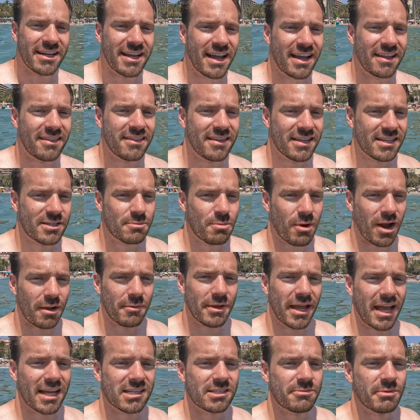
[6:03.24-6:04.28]
it again. This
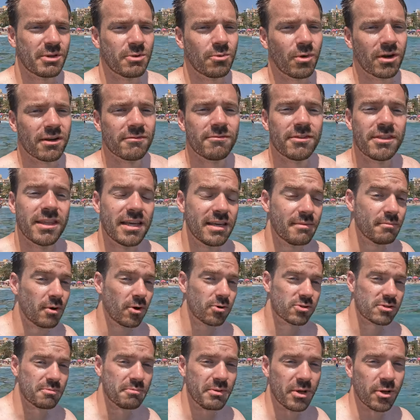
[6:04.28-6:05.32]
probably has to be one of the
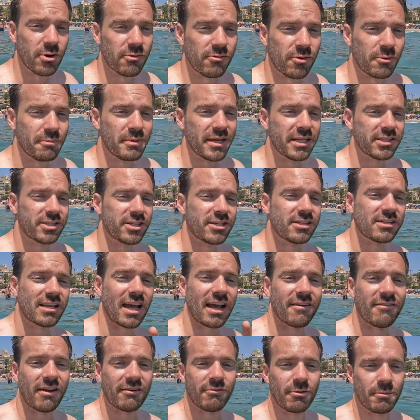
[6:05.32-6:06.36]
most beautiful beaches
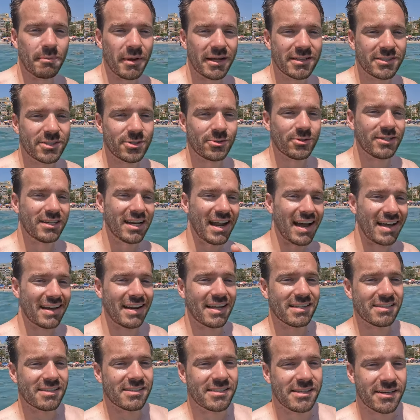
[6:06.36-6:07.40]
I've ever been to.
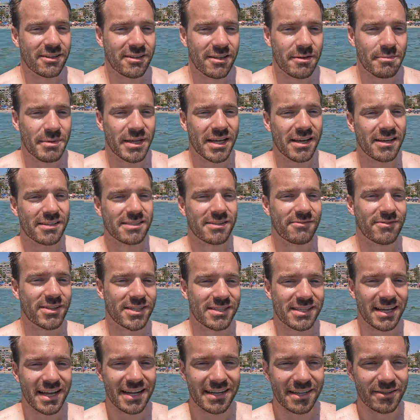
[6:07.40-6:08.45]
Not necessarily because of
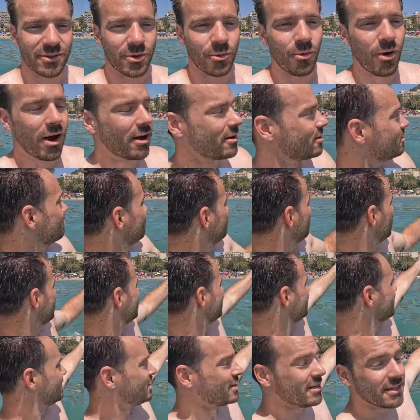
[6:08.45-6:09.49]
the sand in the water,
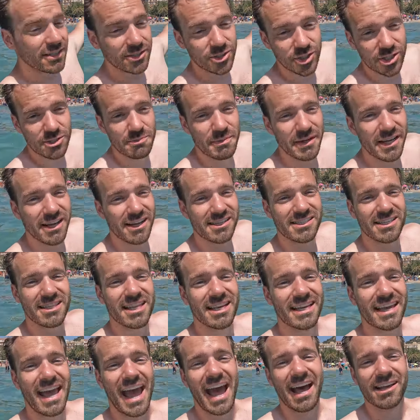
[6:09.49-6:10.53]
but just because
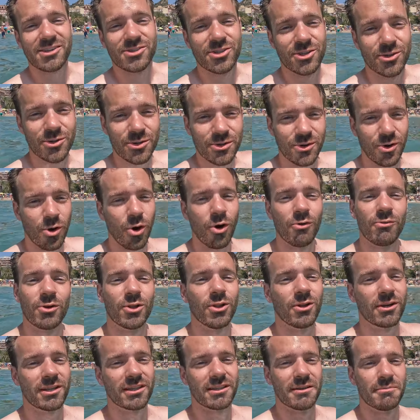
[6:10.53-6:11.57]
of the castle
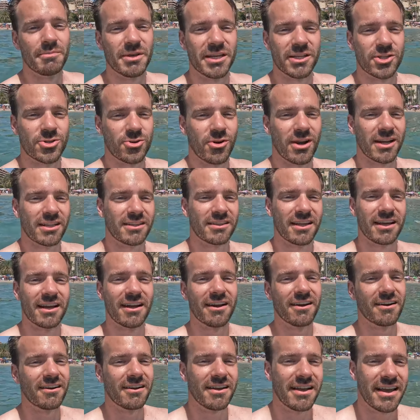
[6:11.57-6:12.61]
overlooking the beach right
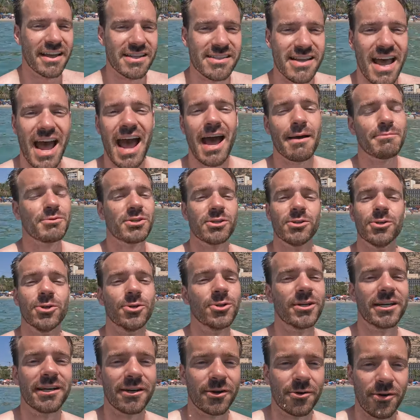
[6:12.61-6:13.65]
there. It's
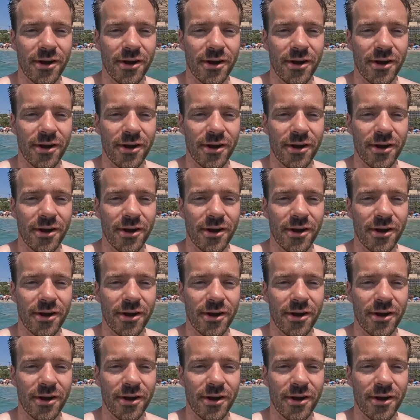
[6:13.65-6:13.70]
absolutely